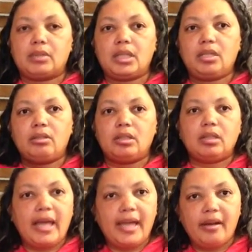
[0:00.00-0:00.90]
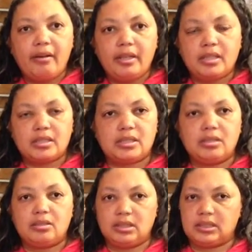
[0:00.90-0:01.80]
Then you can layer and it
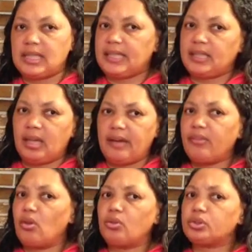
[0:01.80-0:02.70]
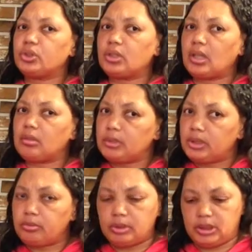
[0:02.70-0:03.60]
still looks like you have the whole shirt on when
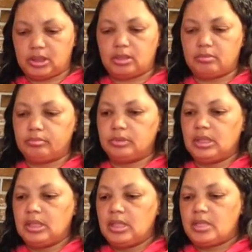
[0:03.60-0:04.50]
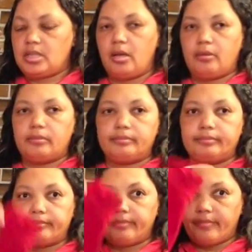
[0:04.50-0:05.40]
you really don't. So
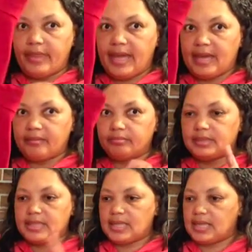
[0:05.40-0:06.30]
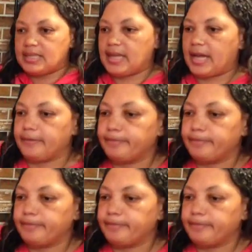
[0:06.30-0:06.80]
that set aside.